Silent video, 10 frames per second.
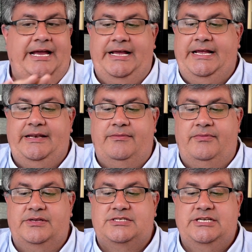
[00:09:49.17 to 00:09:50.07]
and
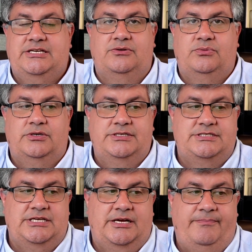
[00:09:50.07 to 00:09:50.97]
the signal
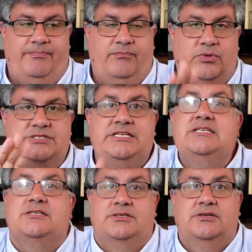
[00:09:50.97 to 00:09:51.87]
was
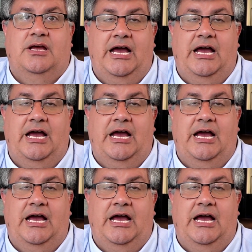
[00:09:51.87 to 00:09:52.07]
decent.